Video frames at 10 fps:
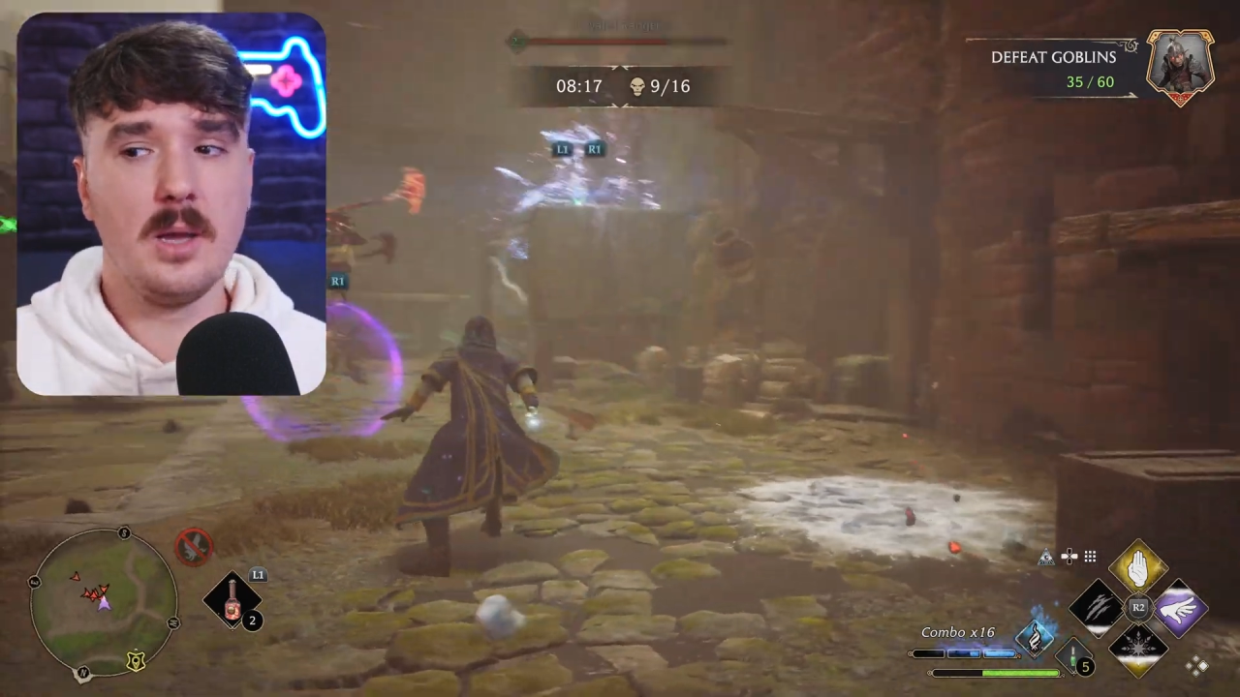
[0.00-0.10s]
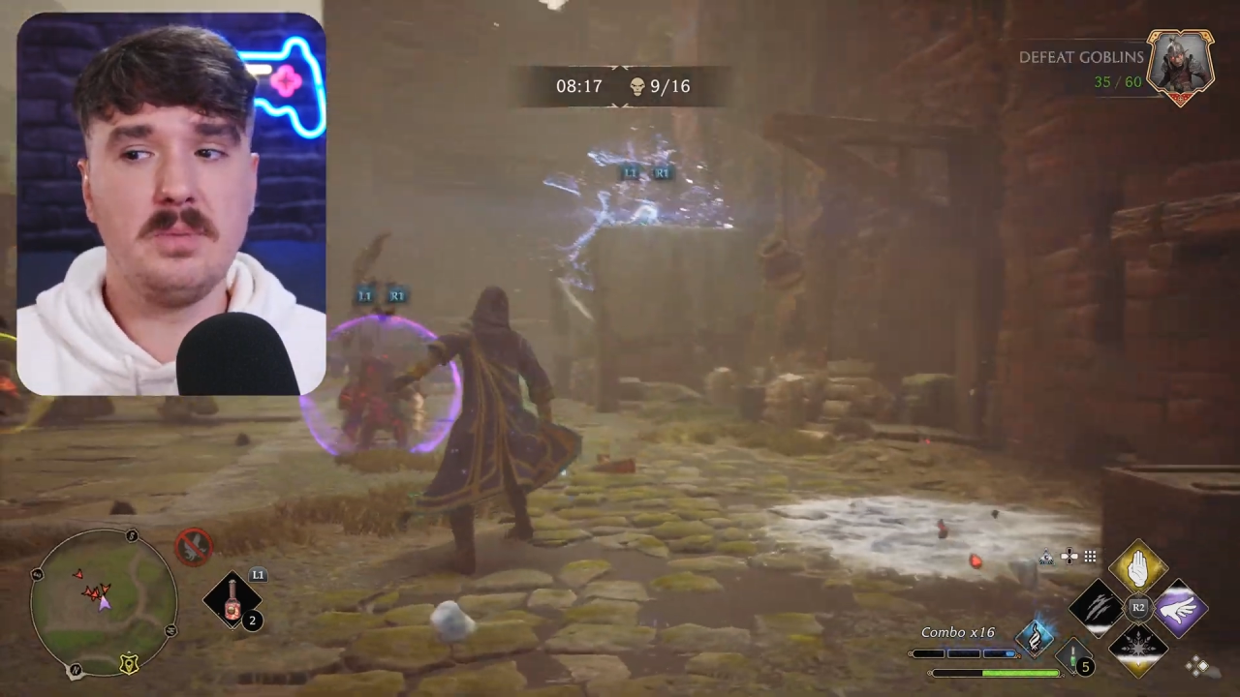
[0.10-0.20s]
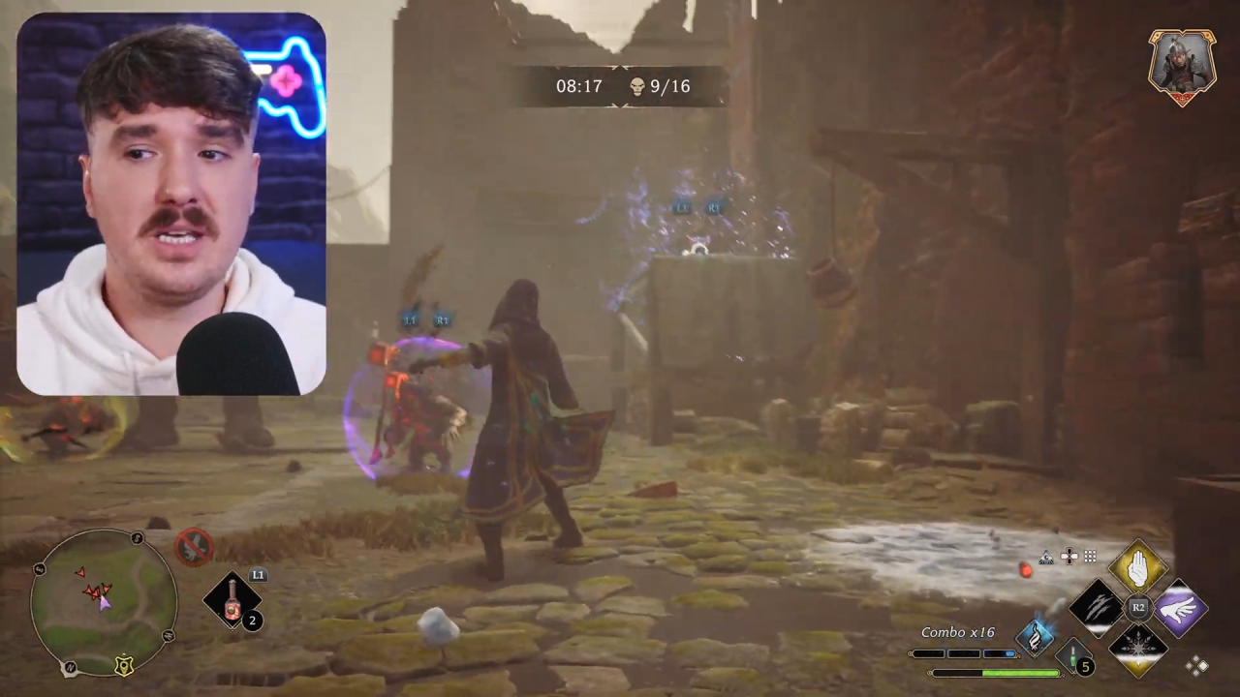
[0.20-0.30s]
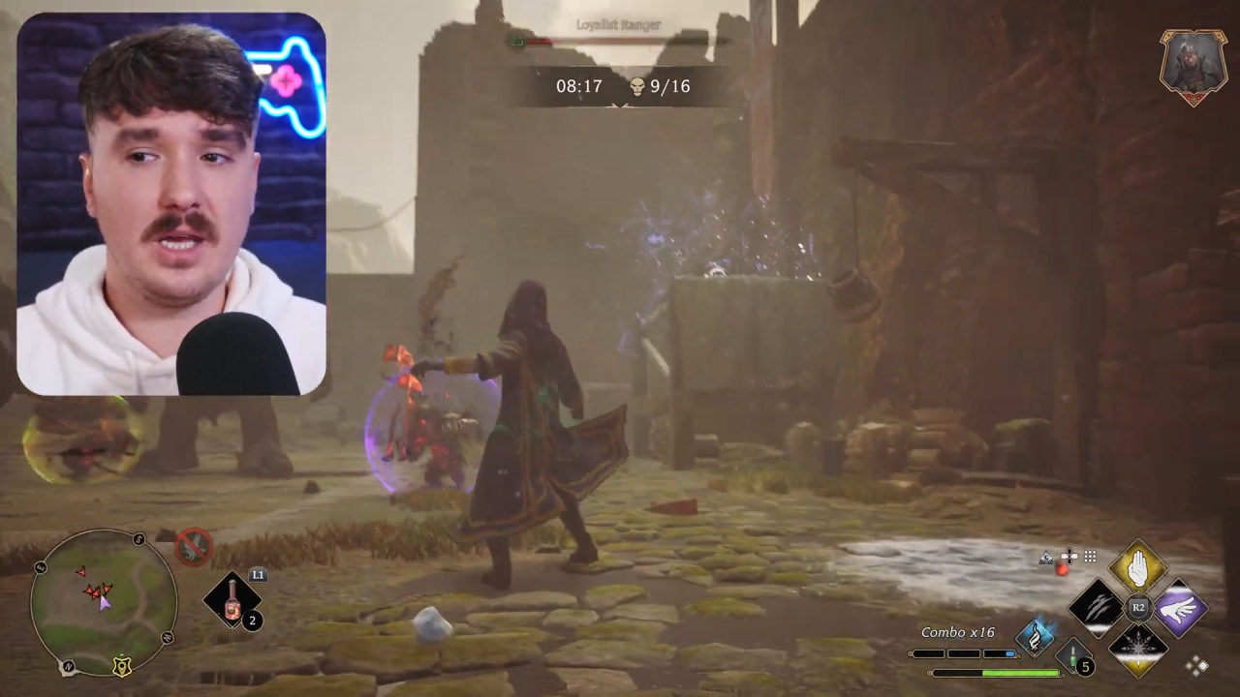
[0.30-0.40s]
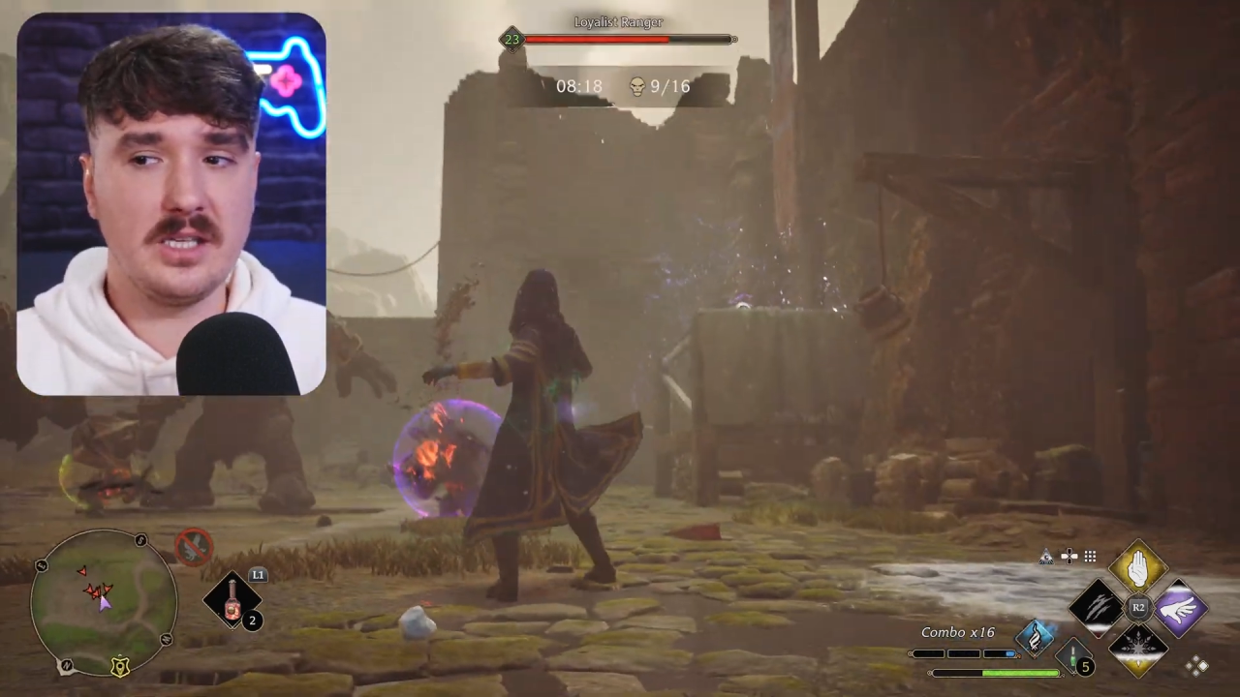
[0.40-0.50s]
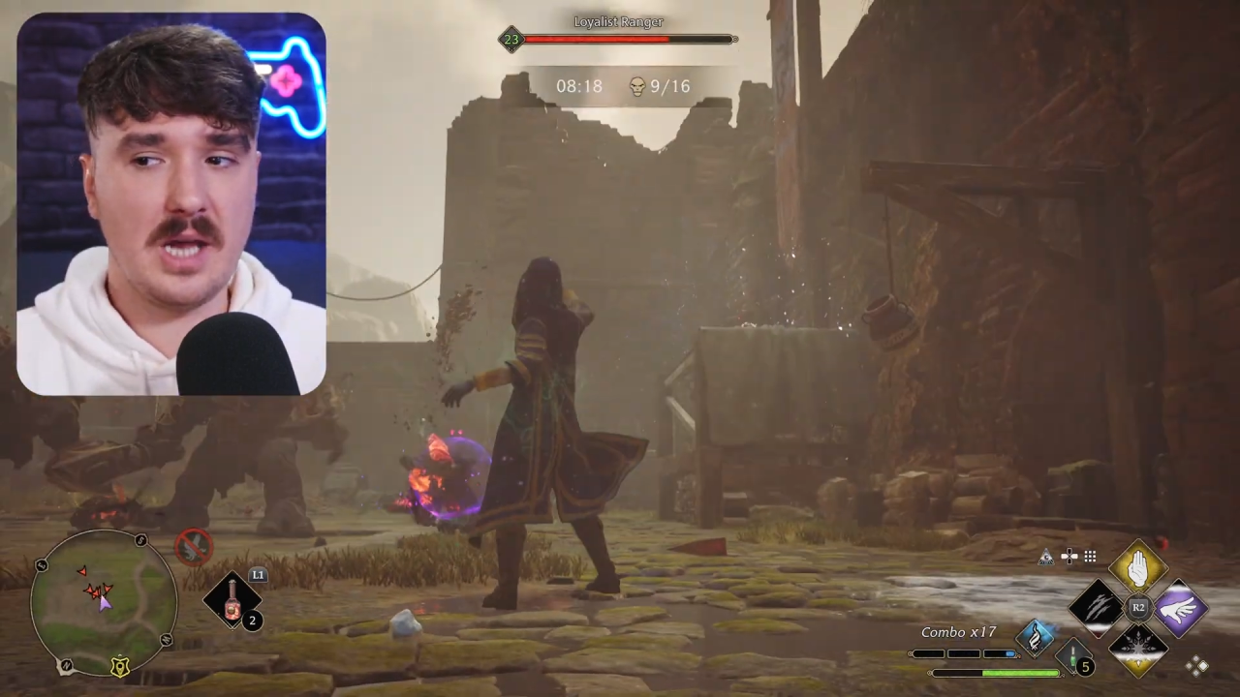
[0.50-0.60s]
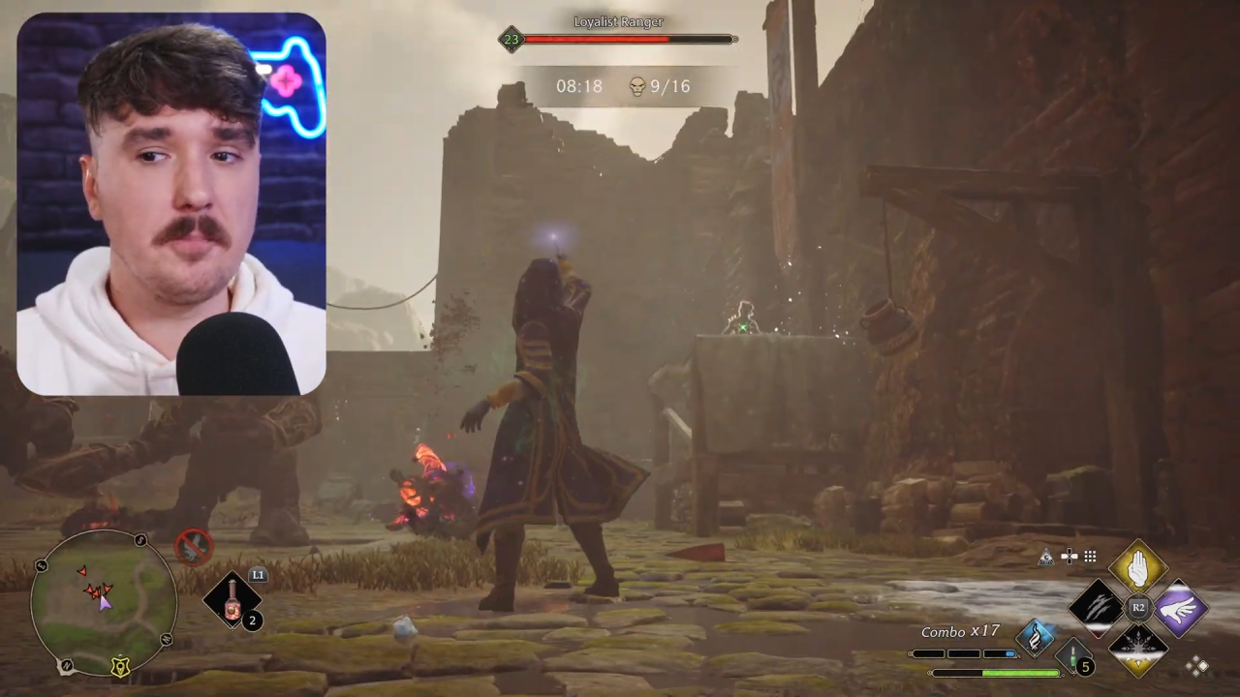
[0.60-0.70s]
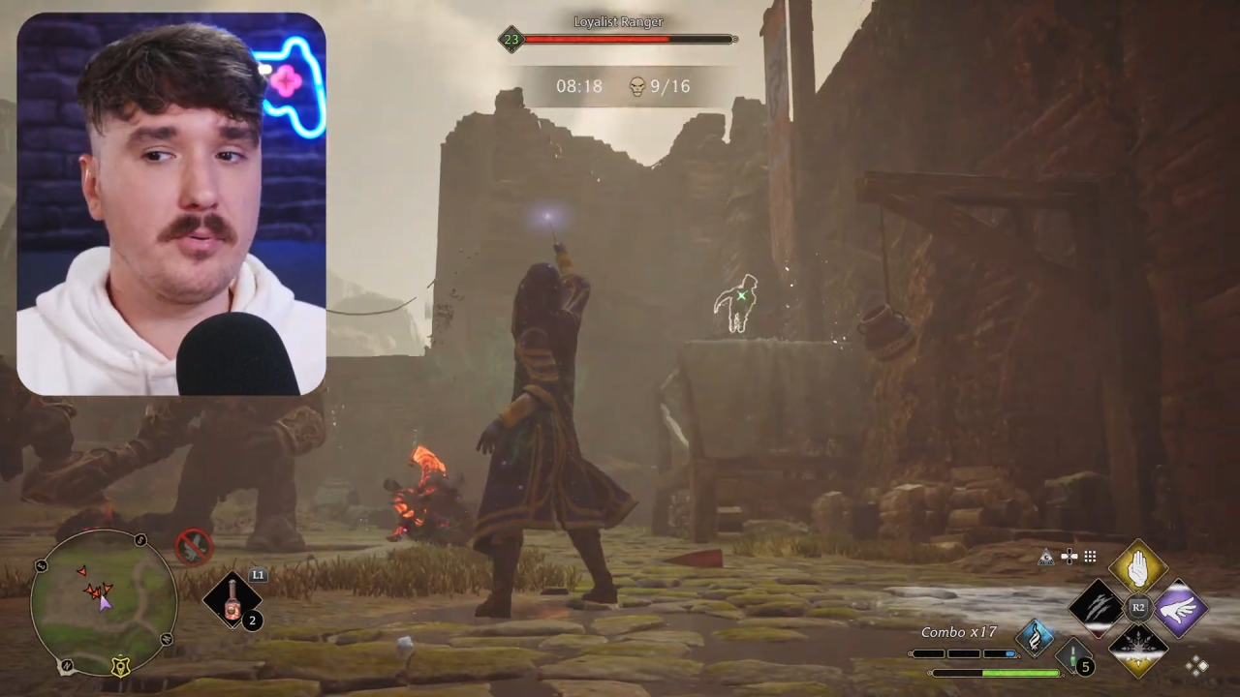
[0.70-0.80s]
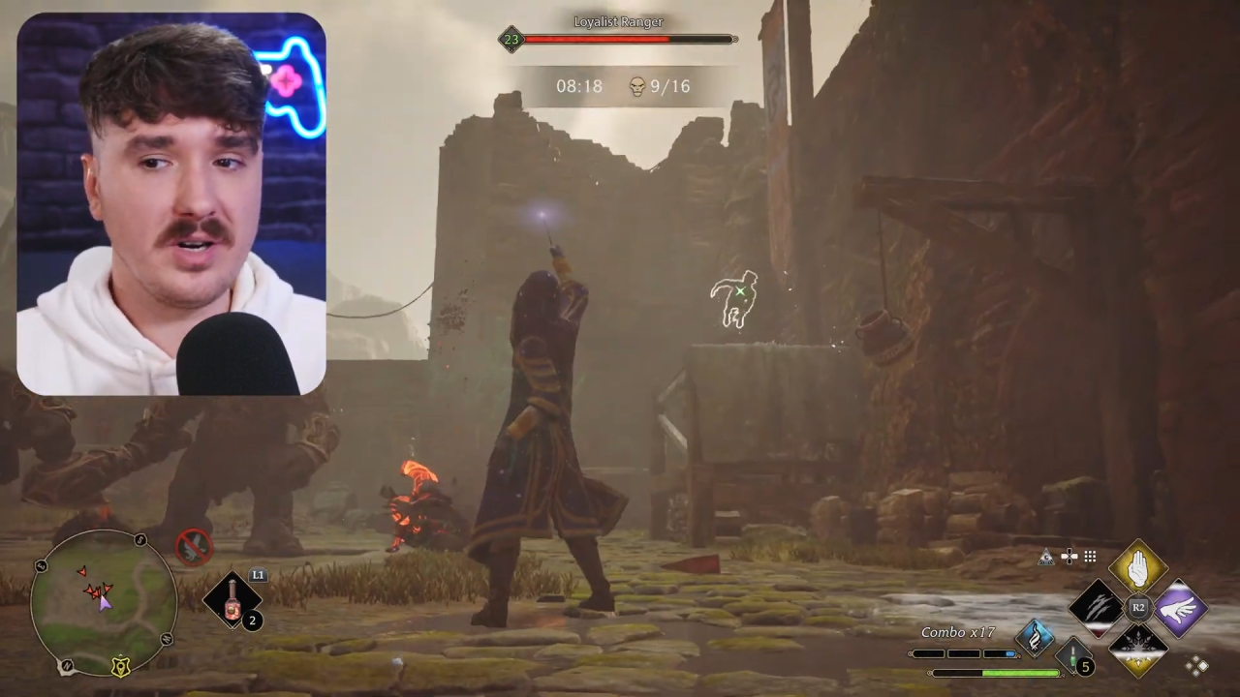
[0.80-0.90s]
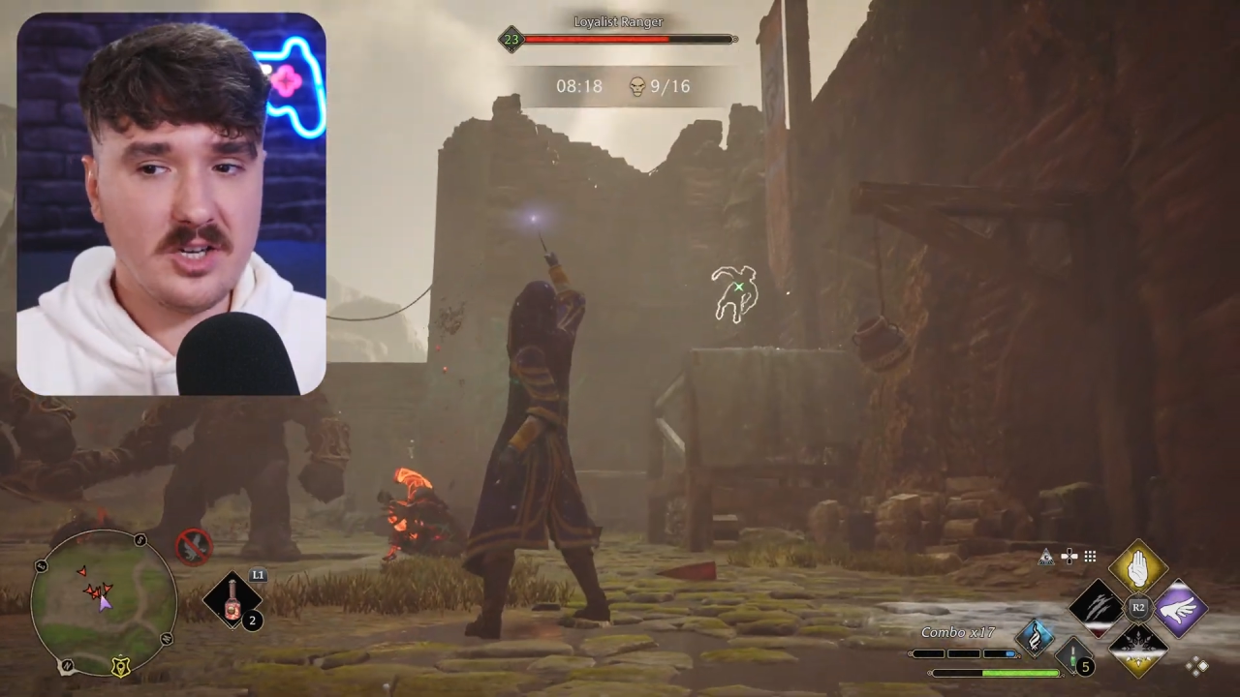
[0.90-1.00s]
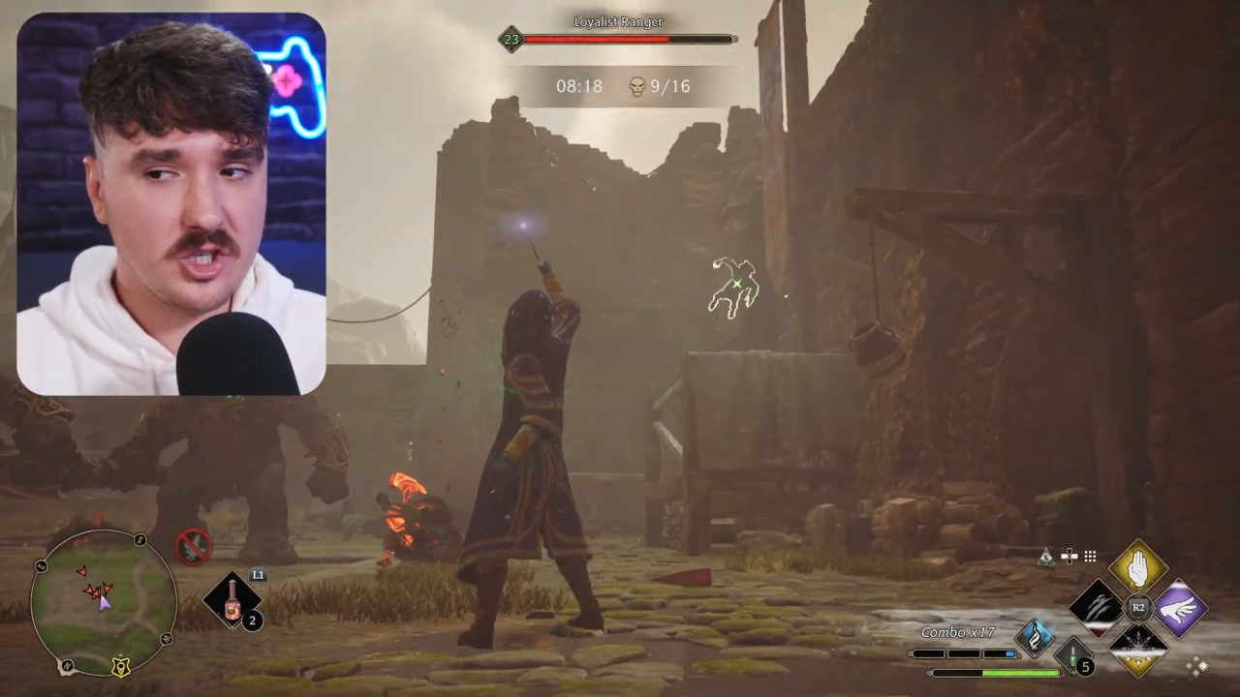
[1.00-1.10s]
because I'm pretty